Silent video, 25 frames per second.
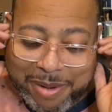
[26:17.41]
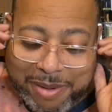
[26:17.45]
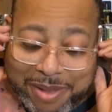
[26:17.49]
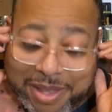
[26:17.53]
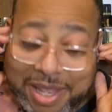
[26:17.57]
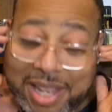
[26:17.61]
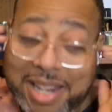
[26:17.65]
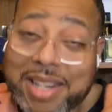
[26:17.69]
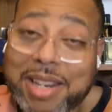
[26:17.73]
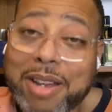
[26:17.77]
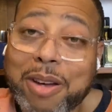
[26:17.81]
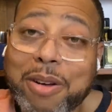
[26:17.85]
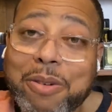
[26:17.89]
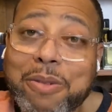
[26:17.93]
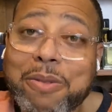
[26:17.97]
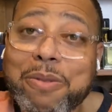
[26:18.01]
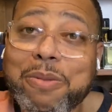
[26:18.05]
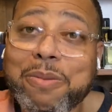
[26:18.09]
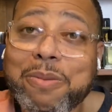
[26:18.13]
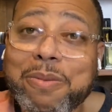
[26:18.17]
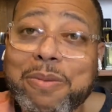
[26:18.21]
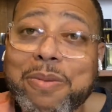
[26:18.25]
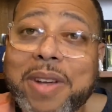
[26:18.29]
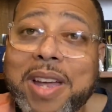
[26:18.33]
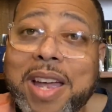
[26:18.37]
They don't
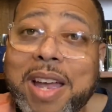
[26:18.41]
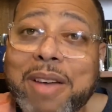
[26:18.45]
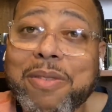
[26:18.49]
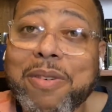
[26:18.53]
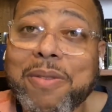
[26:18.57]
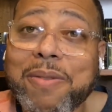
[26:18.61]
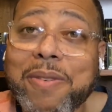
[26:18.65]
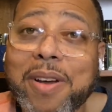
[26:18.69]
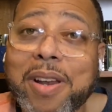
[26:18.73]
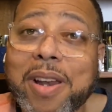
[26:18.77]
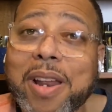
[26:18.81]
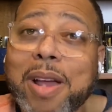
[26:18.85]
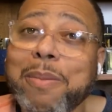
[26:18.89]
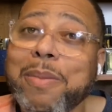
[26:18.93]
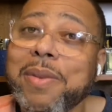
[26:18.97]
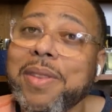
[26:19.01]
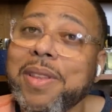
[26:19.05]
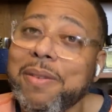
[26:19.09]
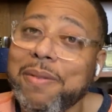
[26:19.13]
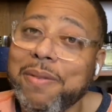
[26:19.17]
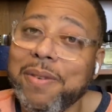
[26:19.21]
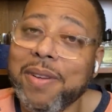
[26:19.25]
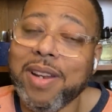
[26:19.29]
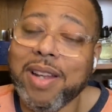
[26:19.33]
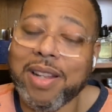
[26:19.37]
ever fall off, but
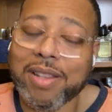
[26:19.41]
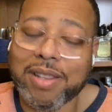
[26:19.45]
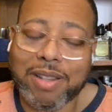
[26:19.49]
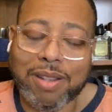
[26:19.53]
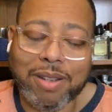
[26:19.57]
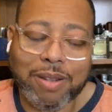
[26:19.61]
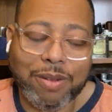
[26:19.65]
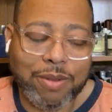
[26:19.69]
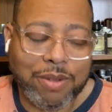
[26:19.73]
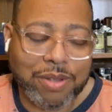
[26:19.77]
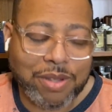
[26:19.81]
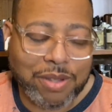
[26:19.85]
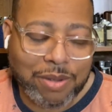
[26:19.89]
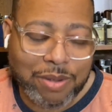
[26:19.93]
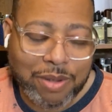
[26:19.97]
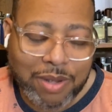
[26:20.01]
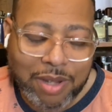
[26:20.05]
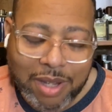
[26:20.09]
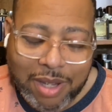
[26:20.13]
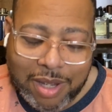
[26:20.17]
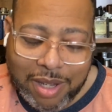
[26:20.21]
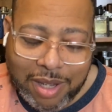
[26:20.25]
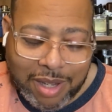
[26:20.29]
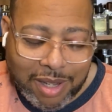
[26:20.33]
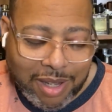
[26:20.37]
they feel like they're going to.
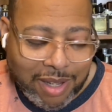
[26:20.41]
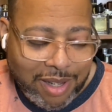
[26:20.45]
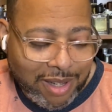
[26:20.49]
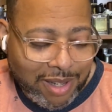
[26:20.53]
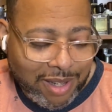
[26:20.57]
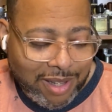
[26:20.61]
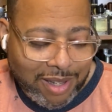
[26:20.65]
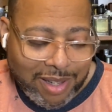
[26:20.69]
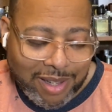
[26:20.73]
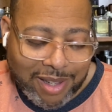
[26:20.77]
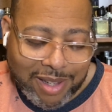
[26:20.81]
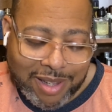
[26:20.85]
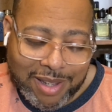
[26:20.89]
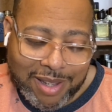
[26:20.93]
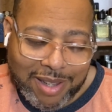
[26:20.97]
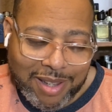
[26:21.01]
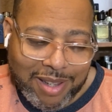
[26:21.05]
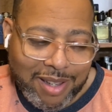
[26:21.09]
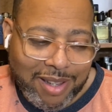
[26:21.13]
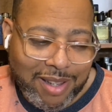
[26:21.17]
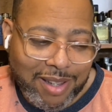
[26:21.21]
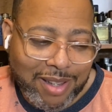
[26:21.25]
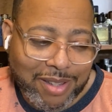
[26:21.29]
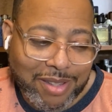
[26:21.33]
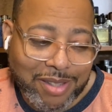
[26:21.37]

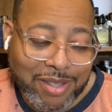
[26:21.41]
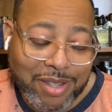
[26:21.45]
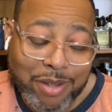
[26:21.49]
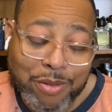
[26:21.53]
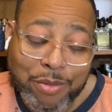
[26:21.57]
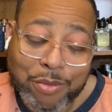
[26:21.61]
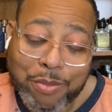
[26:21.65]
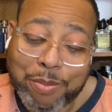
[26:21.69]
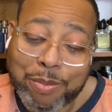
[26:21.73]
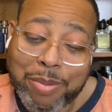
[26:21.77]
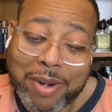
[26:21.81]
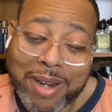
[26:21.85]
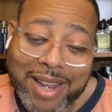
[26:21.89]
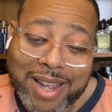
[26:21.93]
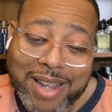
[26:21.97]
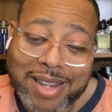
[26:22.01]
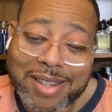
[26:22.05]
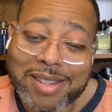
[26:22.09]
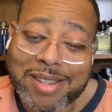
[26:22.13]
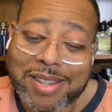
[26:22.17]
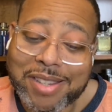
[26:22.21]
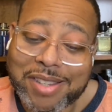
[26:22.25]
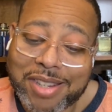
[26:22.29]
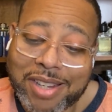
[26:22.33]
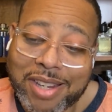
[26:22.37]
So blessed
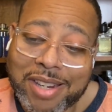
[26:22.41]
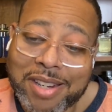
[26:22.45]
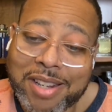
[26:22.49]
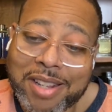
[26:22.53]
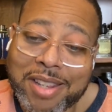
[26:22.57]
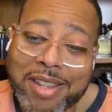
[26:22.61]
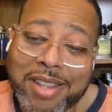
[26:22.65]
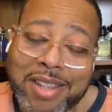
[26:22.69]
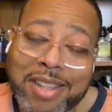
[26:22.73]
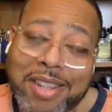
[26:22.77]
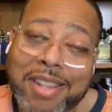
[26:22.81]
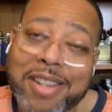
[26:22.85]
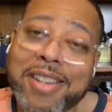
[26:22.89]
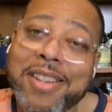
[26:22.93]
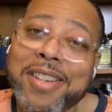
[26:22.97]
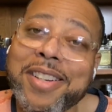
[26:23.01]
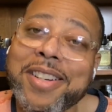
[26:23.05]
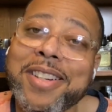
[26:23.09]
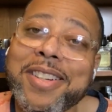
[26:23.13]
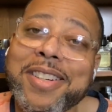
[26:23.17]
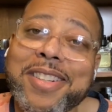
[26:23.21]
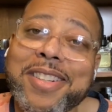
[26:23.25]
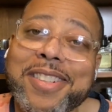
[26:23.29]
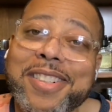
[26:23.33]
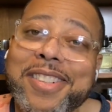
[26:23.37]
to see another year
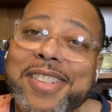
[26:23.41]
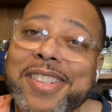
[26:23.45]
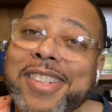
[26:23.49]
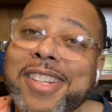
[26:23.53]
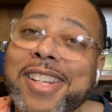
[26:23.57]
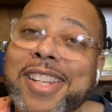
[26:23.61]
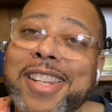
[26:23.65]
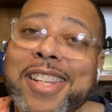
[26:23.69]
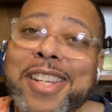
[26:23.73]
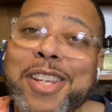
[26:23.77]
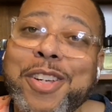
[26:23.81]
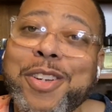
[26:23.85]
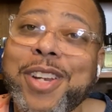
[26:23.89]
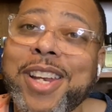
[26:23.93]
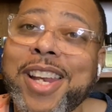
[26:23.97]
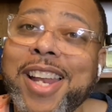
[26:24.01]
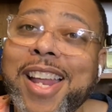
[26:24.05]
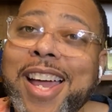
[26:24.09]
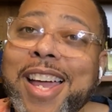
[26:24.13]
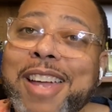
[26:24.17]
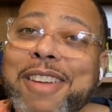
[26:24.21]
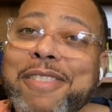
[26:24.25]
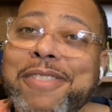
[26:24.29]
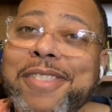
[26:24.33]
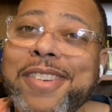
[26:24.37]
in
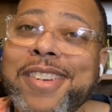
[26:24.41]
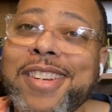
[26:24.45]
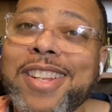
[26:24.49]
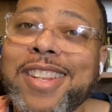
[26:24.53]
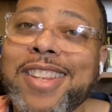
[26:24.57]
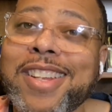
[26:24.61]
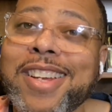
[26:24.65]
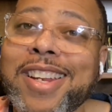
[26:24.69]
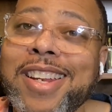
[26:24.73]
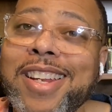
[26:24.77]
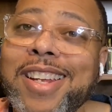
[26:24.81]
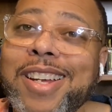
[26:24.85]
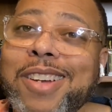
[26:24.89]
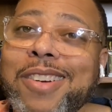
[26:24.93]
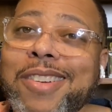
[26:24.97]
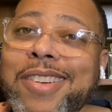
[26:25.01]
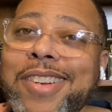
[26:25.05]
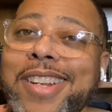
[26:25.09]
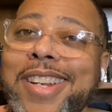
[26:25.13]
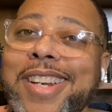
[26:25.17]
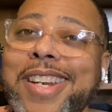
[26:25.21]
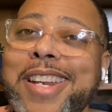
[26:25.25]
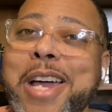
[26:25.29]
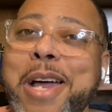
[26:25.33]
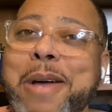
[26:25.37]
life, another click on the
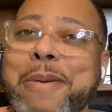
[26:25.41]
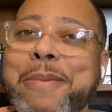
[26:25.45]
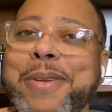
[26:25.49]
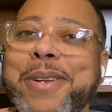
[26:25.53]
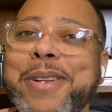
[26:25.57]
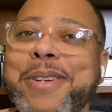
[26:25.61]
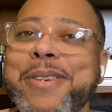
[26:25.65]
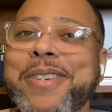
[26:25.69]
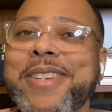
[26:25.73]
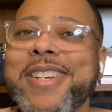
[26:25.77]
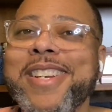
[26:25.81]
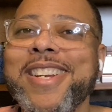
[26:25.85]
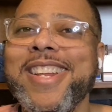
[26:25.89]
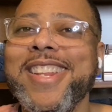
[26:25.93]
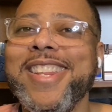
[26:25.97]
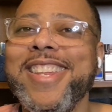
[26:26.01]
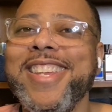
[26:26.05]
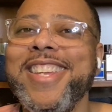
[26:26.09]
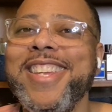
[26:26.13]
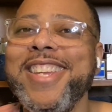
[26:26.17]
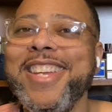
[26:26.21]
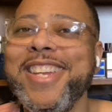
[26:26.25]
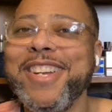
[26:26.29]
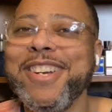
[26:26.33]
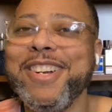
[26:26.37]
Domino, another
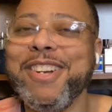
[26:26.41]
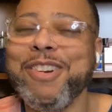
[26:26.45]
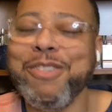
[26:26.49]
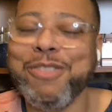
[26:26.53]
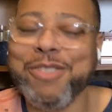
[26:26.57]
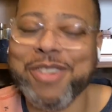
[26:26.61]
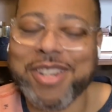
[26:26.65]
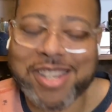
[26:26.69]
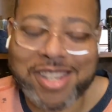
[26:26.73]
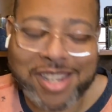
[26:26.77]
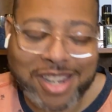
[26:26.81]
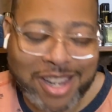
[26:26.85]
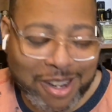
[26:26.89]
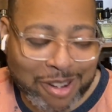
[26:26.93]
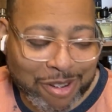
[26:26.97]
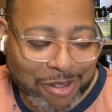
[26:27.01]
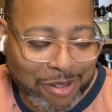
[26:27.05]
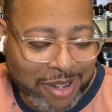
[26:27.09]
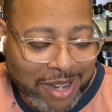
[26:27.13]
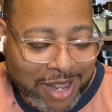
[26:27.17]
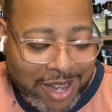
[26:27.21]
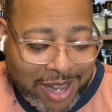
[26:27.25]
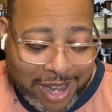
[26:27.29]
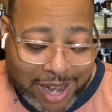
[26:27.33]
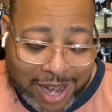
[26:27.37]
year on the channel.
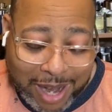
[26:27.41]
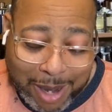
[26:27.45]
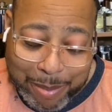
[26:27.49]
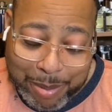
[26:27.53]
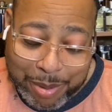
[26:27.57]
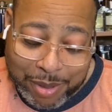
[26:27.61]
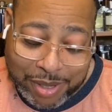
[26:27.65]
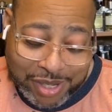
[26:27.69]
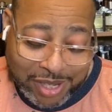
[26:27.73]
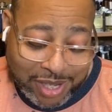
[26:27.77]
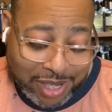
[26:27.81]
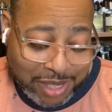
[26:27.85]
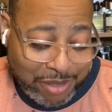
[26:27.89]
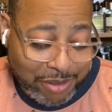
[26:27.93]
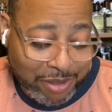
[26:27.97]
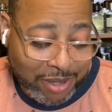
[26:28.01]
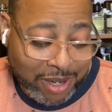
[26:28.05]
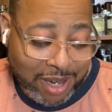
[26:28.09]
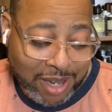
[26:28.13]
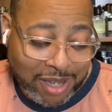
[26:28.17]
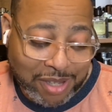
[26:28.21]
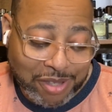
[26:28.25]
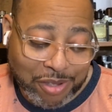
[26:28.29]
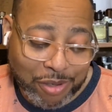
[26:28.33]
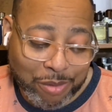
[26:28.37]
I appreciate you
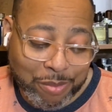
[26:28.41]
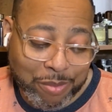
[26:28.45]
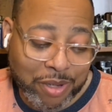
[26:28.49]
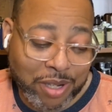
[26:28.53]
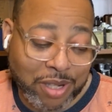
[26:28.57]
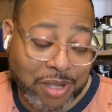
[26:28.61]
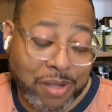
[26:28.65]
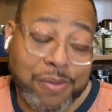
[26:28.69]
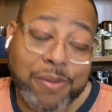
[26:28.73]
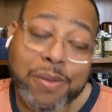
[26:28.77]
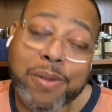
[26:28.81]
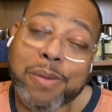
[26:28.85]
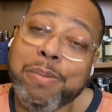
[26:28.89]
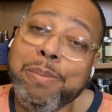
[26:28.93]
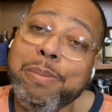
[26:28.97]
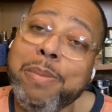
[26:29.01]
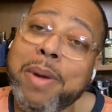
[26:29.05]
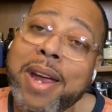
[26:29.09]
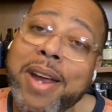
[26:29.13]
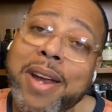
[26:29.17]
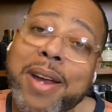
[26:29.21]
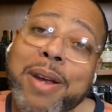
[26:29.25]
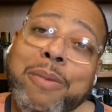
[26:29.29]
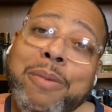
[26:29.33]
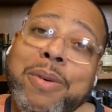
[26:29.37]
guys so much for
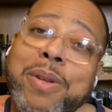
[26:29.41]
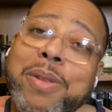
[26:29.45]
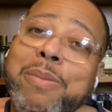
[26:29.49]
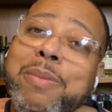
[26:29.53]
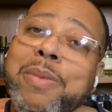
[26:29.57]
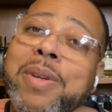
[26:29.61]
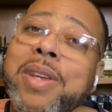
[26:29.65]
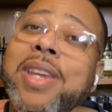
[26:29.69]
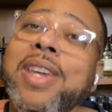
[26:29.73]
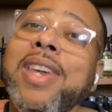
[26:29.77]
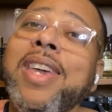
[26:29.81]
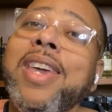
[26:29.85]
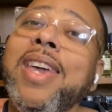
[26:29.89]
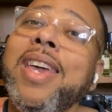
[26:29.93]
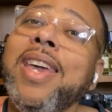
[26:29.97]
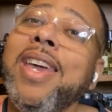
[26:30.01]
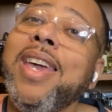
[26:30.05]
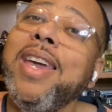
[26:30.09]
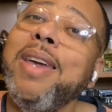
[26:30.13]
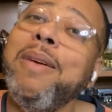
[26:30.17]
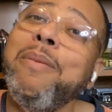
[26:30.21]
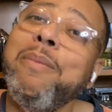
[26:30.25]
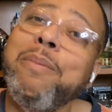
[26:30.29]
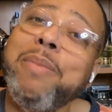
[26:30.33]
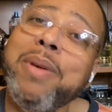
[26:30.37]
bearing with me
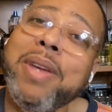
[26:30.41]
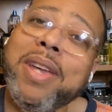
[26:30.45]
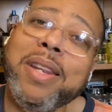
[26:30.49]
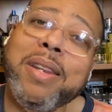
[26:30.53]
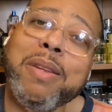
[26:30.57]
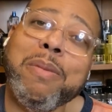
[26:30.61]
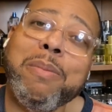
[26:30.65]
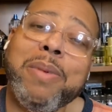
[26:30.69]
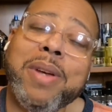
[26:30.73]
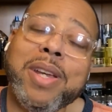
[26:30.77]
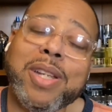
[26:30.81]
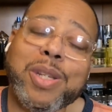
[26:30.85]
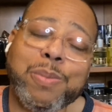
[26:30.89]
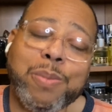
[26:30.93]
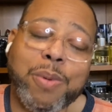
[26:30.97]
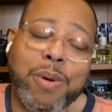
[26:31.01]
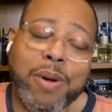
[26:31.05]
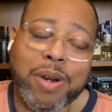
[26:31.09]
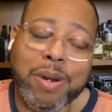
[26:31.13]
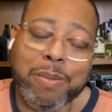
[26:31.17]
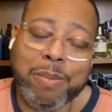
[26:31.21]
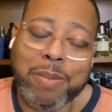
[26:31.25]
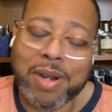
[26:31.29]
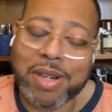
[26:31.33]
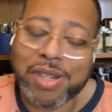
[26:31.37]
and being the best
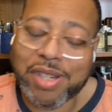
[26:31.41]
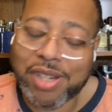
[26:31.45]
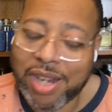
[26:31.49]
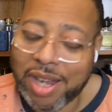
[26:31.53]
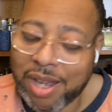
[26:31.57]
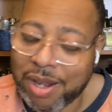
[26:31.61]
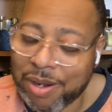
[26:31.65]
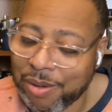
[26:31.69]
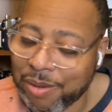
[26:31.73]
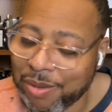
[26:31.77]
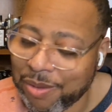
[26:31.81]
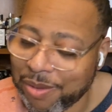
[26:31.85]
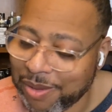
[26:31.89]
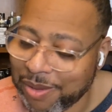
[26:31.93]
part of my channel.